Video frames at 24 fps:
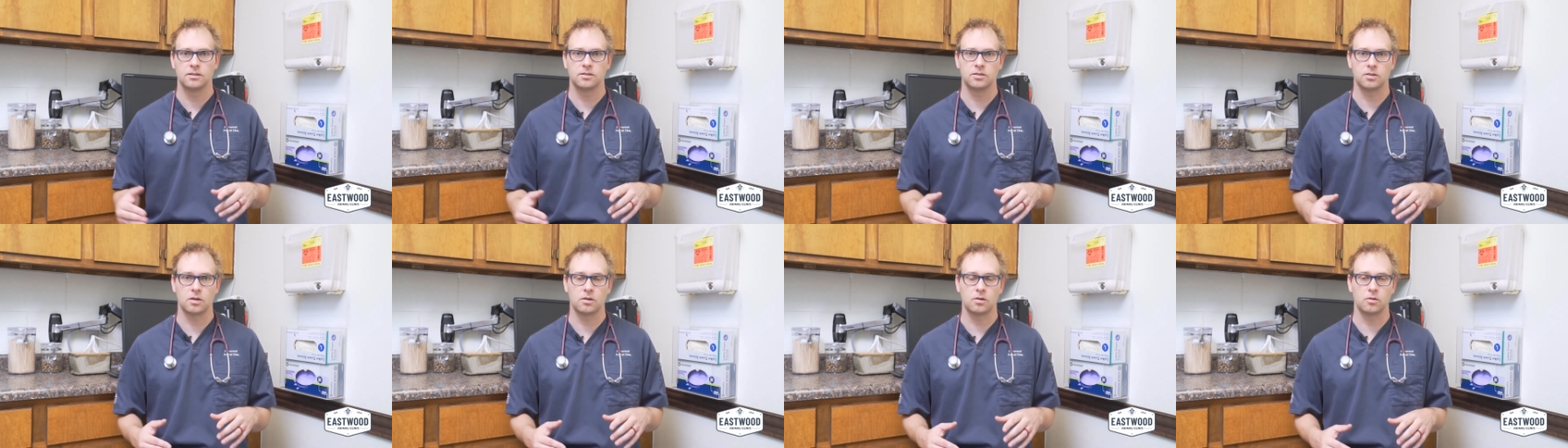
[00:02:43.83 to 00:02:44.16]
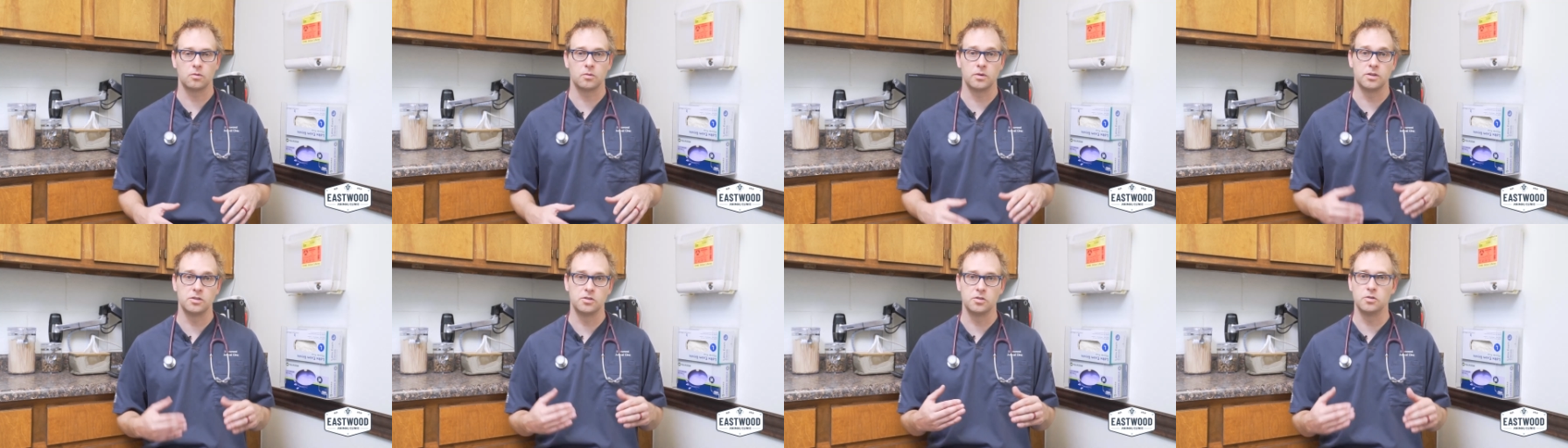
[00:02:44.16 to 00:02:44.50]
So
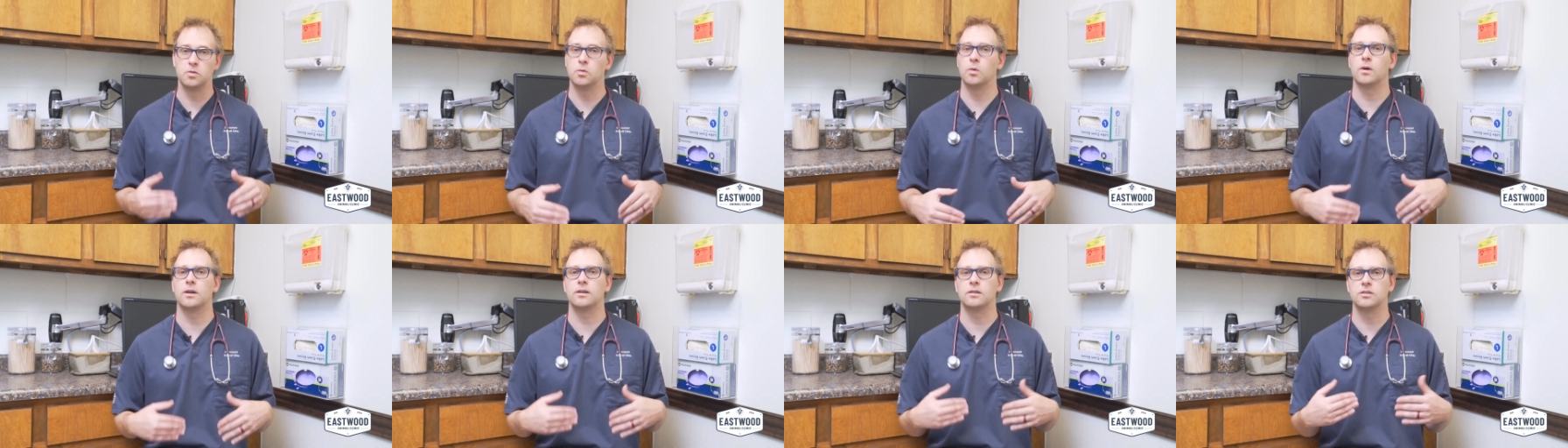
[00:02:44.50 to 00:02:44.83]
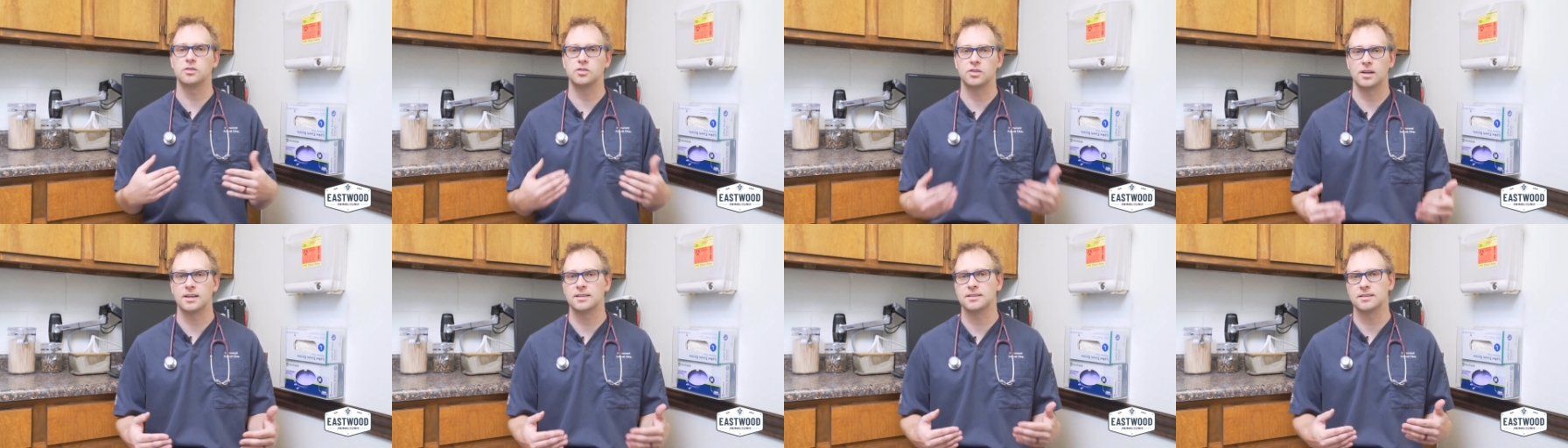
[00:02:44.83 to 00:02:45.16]
we do want to
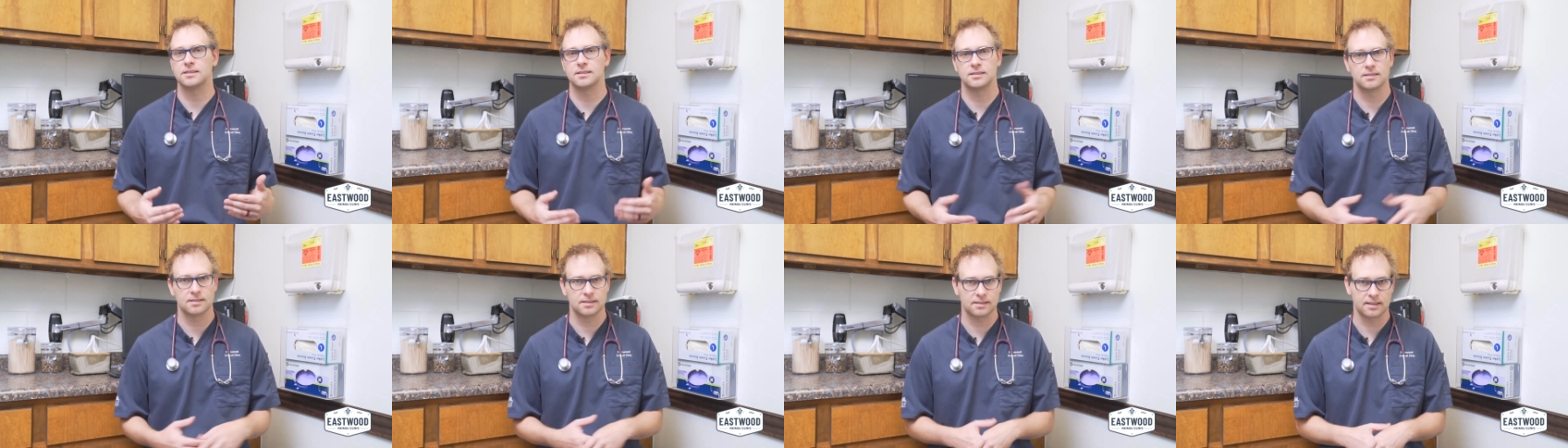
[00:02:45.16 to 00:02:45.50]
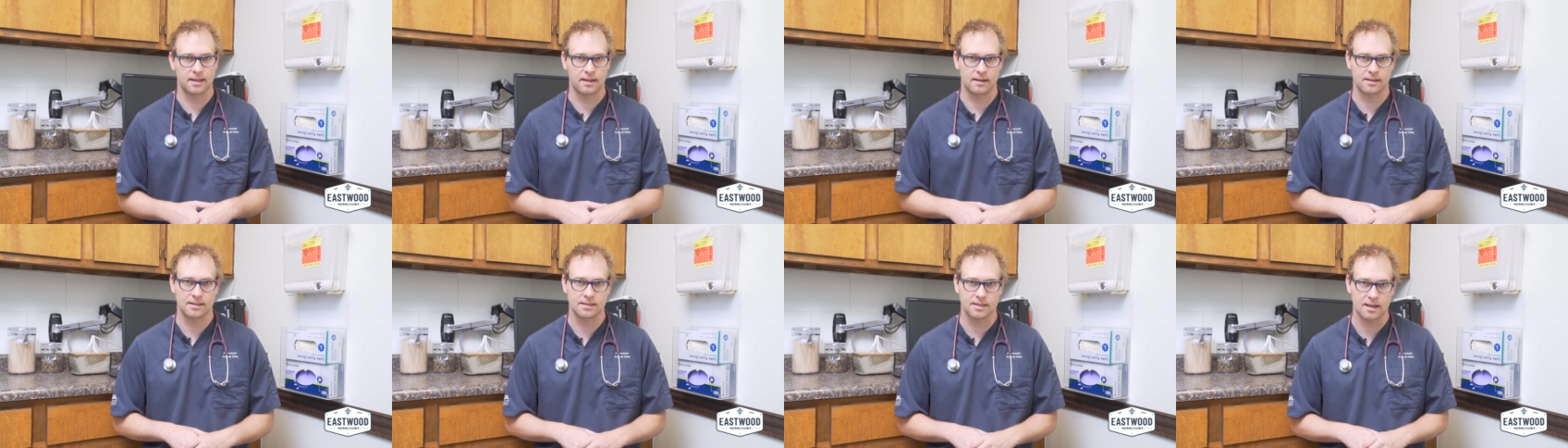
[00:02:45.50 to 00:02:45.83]
address it and
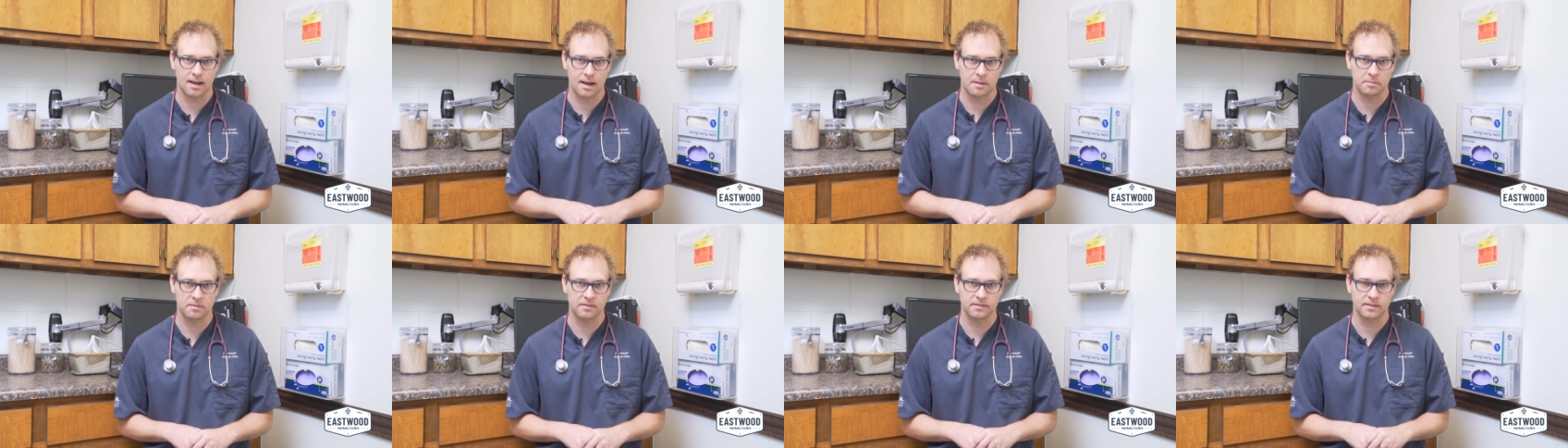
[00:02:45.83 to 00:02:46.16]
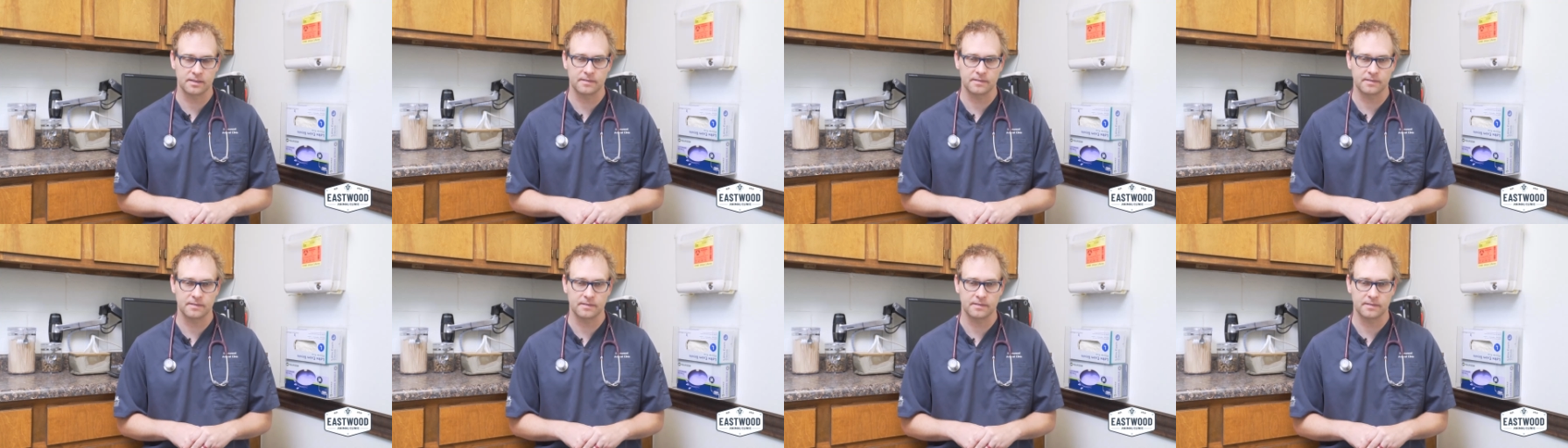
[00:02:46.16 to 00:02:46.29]
stay on top